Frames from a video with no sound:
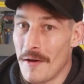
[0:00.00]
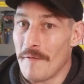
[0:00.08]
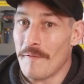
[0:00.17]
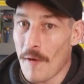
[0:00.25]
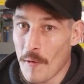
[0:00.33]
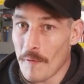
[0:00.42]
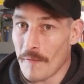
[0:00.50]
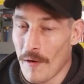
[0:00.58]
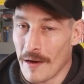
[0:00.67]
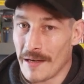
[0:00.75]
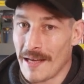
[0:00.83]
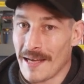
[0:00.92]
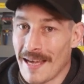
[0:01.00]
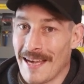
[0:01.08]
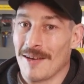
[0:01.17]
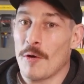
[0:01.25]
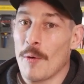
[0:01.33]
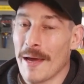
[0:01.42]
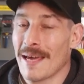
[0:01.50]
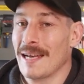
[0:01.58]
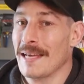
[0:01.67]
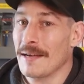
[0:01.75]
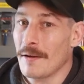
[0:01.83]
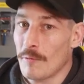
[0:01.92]
at fault finding and
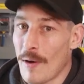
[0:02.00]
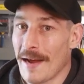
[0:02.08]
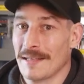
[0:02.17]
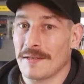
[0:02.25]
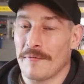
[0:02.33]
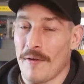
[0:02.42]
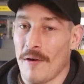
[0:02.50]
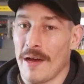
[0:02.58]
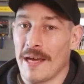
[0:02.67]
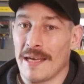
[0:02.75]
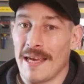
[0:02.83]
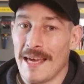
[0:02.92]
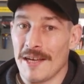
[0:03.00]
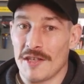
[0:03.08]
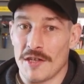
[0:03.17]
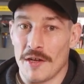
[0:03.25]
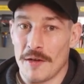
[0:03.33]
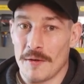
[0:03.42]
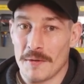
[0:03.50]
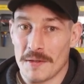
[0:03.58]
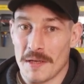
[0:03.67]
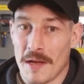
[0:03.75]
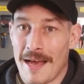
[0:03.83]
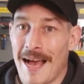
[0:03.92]
quickly rectifying
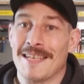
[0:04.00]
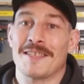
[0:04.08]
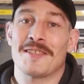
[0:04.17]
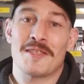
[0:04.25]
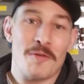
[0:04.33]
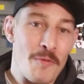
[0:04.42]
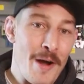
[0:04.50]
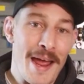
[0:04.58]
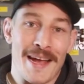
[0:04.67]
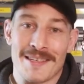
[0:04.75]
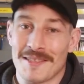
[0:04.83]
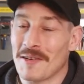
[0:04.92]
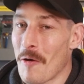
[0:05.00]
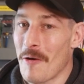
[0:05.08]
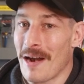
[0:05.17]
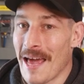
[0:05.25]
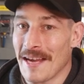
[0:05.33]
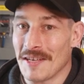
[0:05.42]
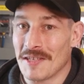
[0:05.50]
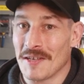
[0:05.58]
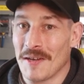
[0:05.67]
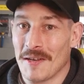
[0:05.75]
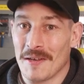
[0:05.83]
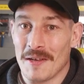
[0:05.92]
issues has a direct
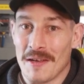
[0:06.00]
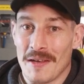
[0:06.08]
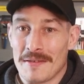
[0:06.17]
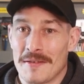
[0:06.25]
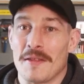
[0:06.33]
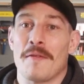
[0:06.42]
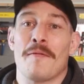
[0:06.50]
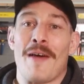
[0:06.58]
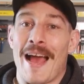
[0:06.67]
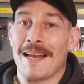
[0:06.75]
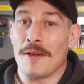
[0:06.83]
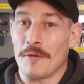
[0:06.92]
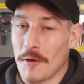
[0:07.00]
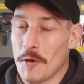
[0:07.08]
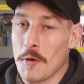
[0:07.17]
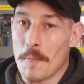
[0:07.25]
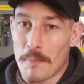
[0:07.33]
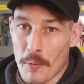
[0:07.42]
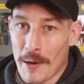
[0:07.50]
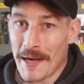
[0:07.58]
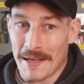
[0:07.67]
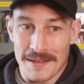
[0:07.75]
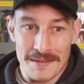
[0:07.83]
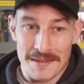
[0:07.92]
correlation to the value that you
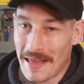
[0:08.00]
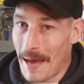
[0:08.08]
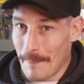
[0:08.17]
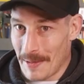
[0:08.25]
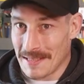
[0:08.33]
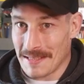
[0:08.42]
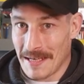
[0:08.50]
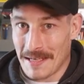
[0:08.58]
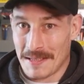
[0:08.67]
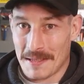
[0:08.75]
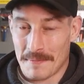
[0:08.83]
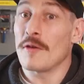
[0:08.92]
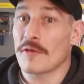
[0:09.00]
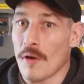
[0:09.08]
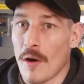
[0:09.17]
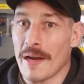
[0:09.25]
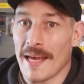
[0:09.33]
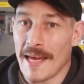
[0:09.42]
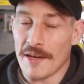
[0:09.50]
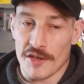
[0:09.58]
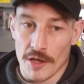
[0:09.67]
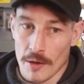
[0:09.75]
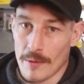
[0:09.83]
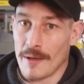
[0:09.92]
bring to that business that's got an
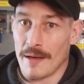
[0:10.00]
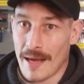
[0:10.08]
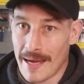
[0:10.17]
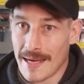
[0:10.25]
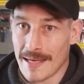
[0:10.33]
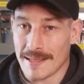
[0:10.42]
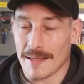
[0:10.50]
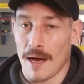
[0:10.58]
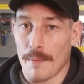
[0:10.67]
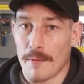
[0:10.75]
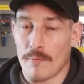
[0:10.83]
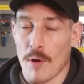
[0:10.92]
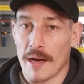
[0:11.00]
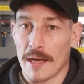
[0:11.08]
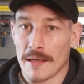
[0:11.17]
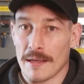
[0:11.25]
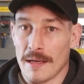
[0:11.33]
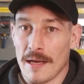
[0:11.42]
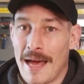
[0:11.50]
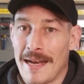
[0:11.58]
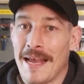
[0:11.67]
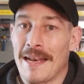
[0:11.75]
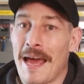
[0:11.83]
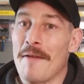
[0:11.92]
issue and isn't up and running.
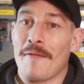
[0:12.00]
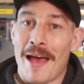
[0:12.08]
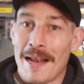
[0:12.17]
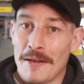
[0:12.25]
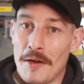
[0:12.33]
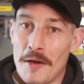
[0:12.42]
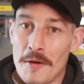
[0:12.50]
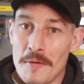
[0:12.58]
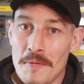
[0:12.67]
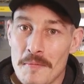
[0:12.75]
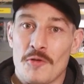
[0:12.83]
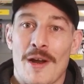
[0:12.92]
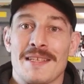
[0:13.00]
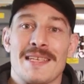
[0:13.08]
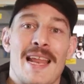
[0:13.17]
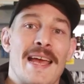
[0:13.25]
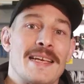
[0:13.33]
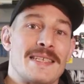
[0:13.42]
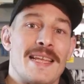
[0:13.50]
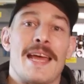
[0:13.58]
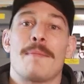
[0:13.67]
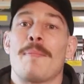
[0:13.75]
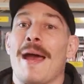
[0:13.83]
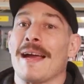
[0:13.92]
And then that value translates
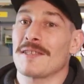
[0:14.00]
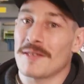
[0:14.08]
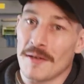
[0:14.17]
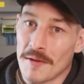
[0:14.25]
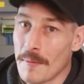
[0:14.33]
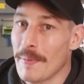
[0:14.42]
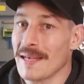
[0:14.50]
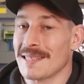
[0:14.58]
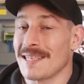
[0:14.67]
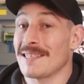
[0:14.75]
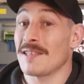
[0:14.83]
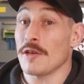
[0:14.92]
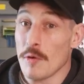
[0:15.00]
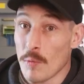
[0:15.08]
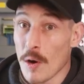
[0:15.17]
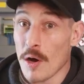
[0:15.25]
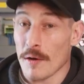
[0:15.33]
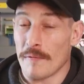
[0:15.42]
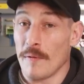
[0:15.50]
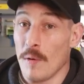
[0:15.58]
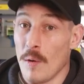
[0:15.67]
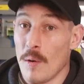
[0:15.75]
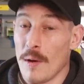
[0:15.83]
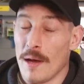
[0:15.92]
then back to the business that you work
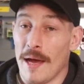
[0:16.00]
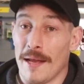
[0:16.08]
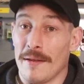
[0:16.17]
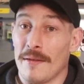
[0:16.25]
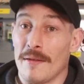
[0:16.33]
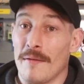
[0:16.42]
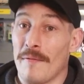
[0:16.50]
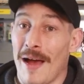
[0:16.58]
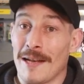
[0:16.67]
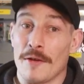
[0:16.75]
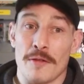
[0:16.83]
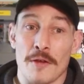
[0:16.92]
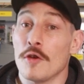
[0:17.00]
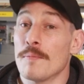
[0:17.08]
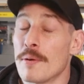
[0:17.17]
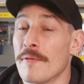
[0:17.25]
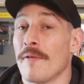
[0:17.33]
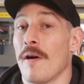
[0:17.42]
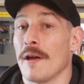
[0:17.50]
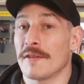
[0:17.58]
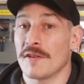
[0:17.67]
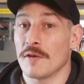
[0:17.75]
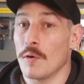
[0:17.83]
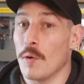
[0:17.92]
for and the value that you provide
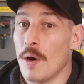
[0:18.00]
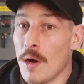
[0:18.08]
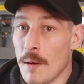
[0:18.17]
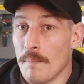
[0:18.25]
to your